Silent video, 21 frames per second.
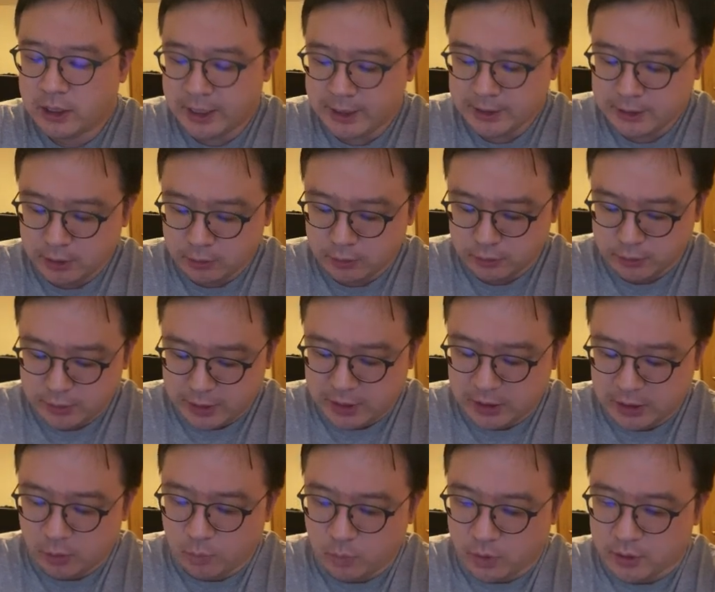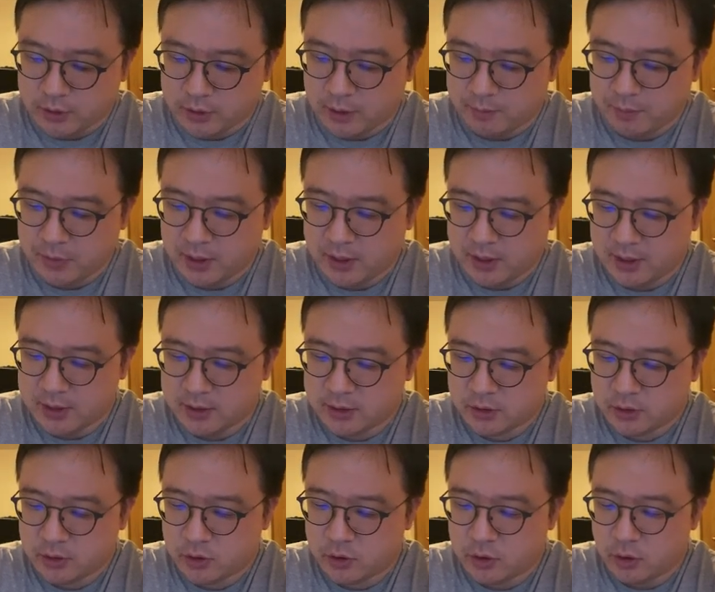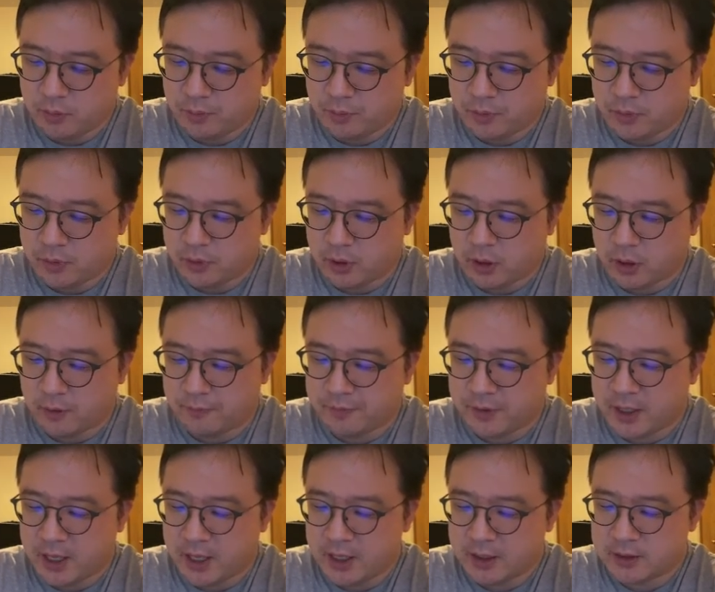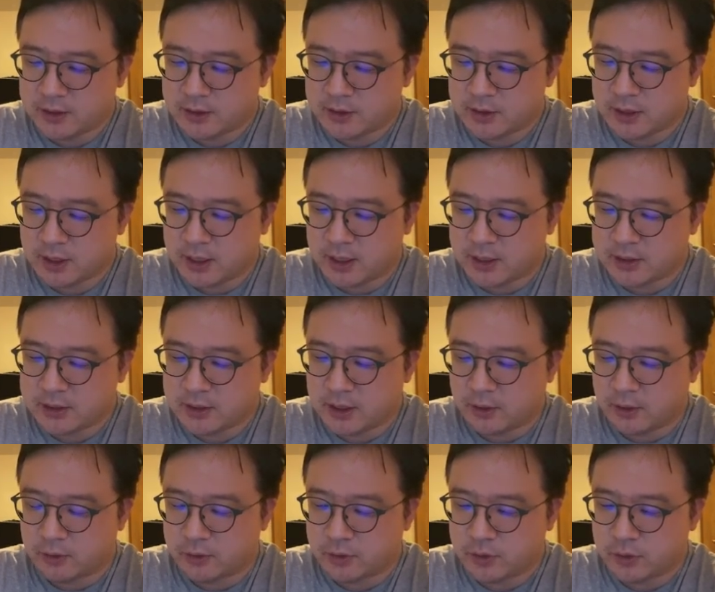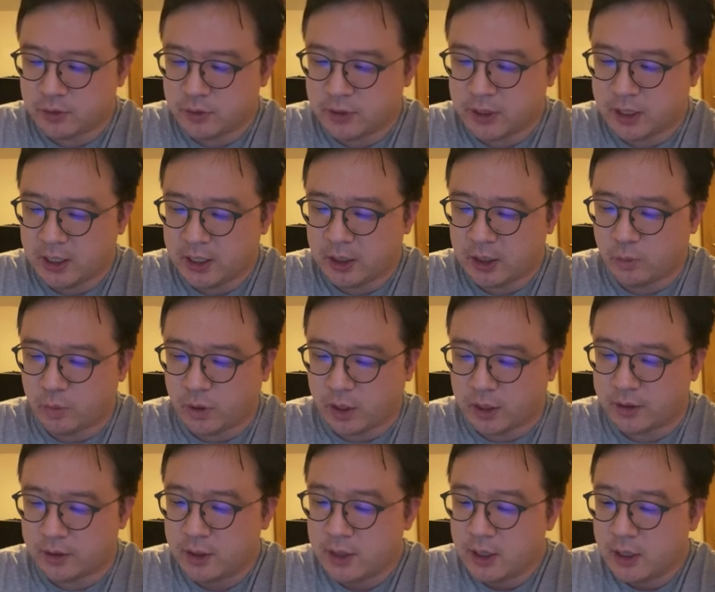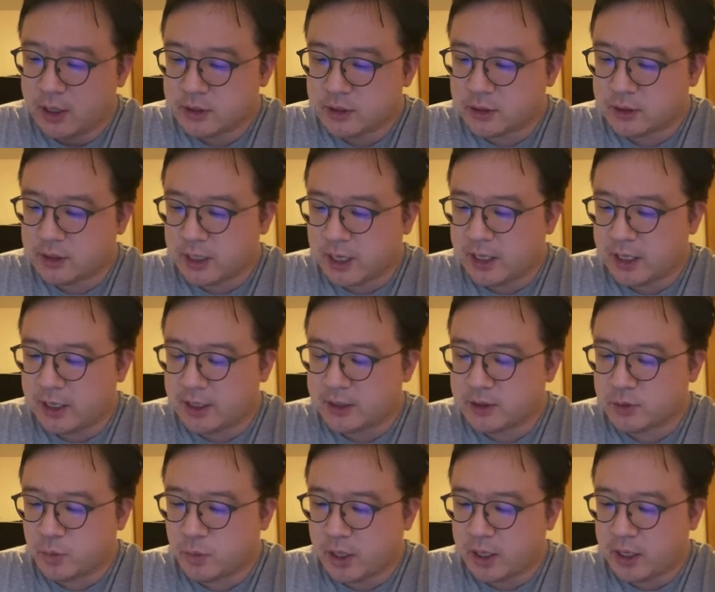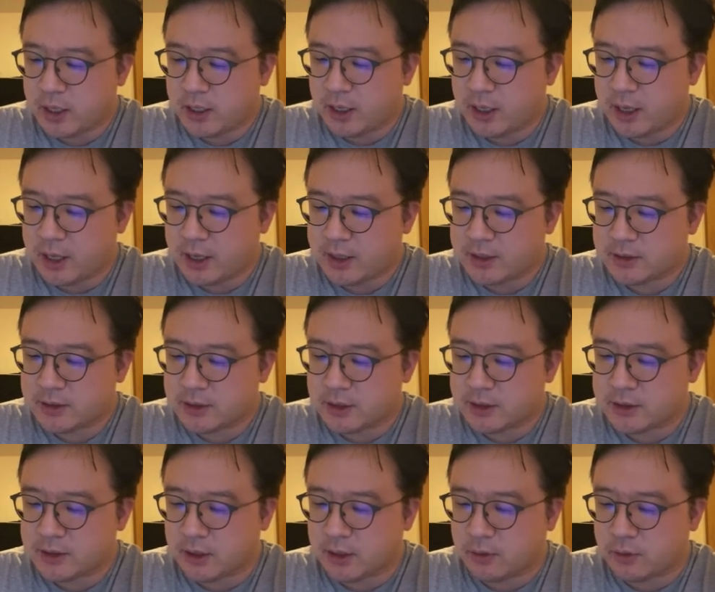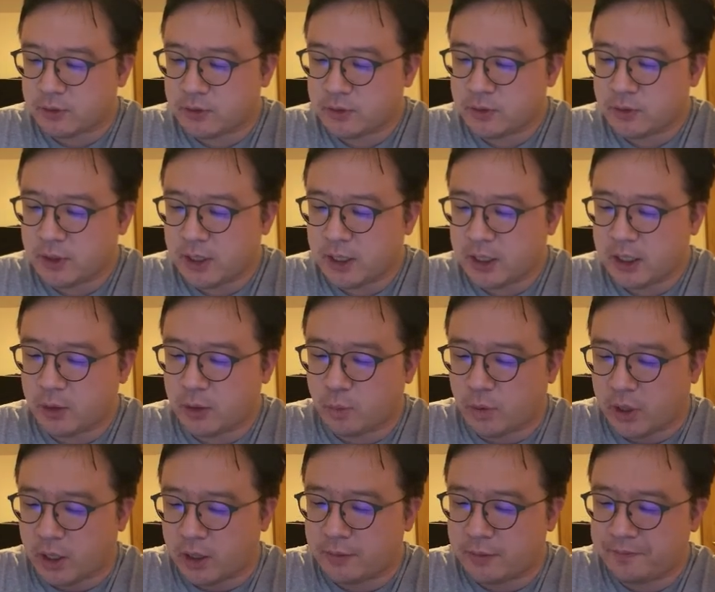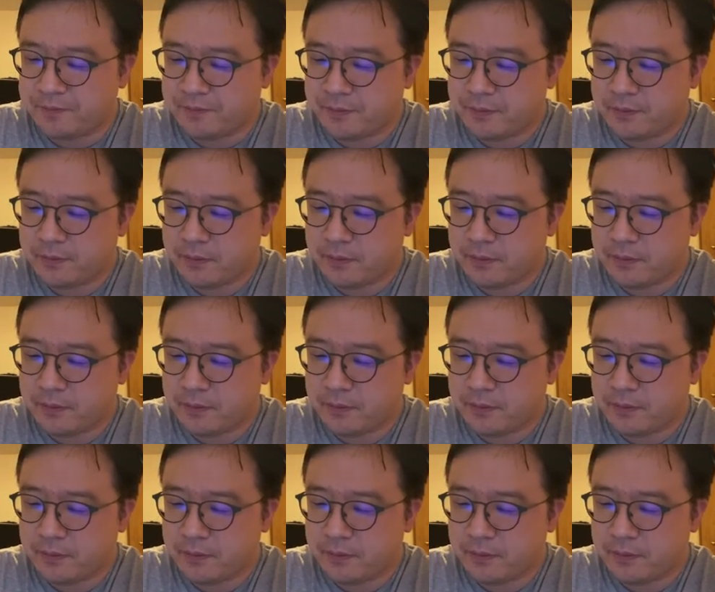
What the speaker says: K is equal to negative 1. That means cube root of the x is equal to negative 1. So that is why x is equal to negative 1.